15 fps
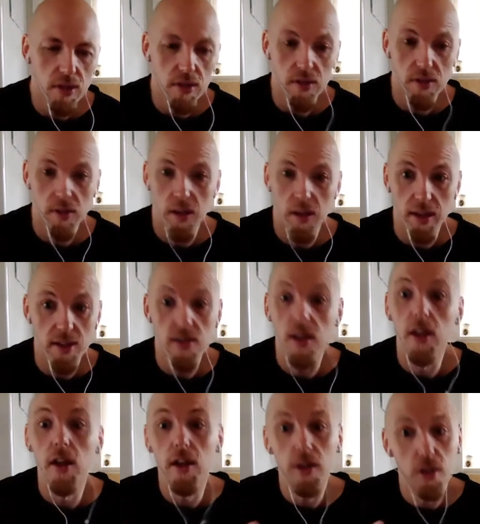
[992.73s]
It's like there's a
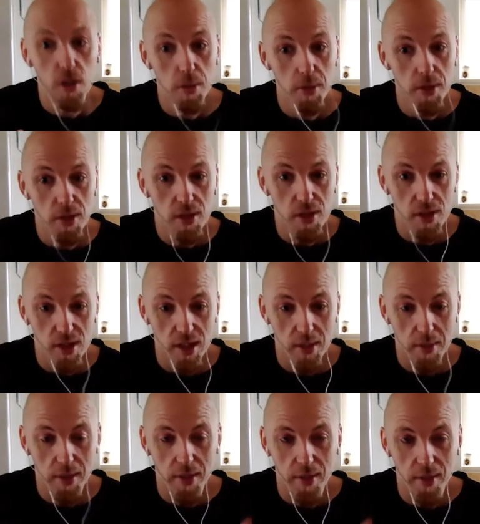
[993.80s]
lot of girl musicians
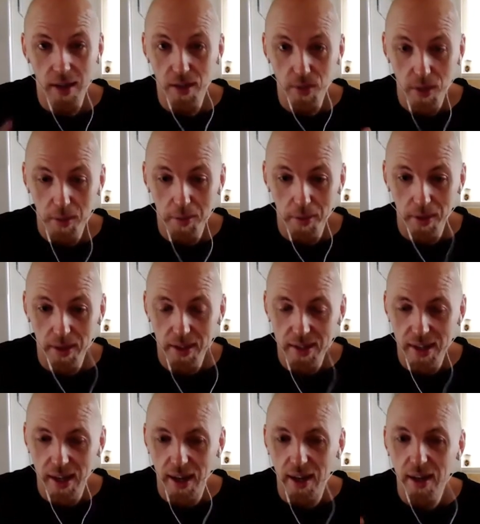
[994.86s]
here, by the way. I just want to point
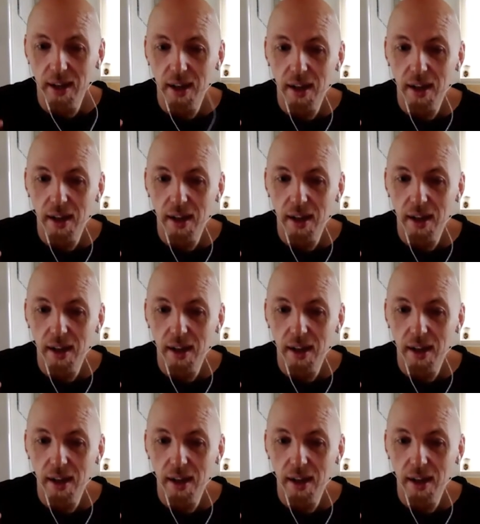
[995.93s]
this out.